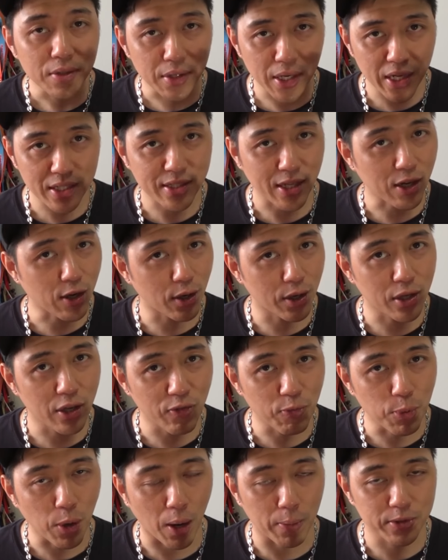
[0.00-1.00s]
Next, I gotta
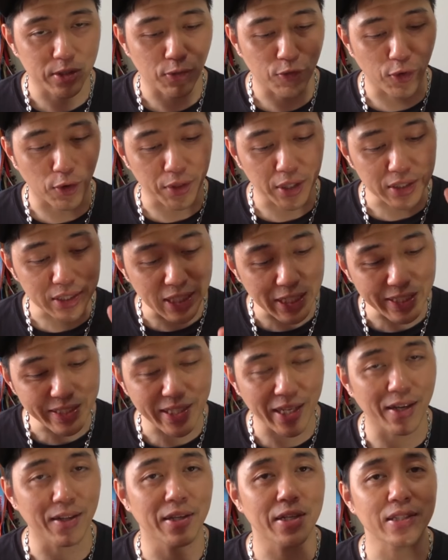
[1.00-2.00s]
give props for the
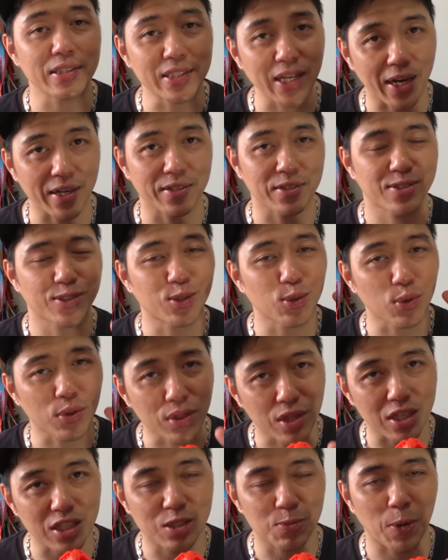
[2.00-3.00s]
detailing done to
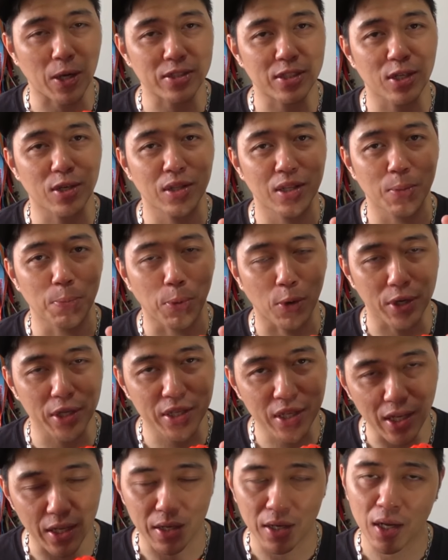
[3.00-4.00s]
this particular body
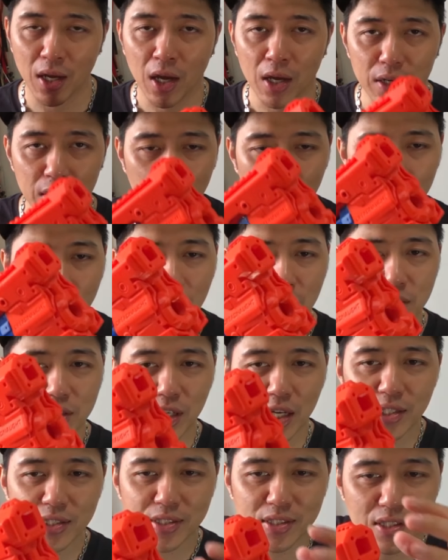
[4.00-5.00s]
kit. Now,
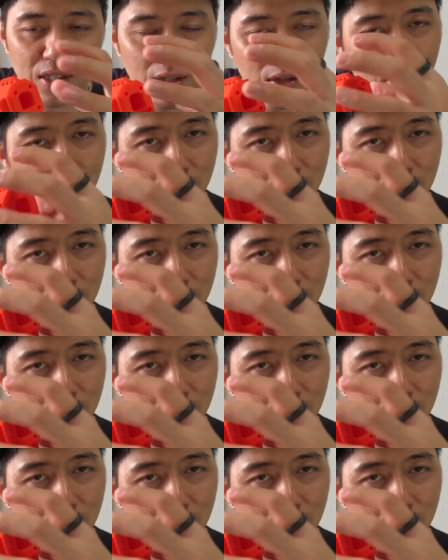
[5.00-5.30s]
just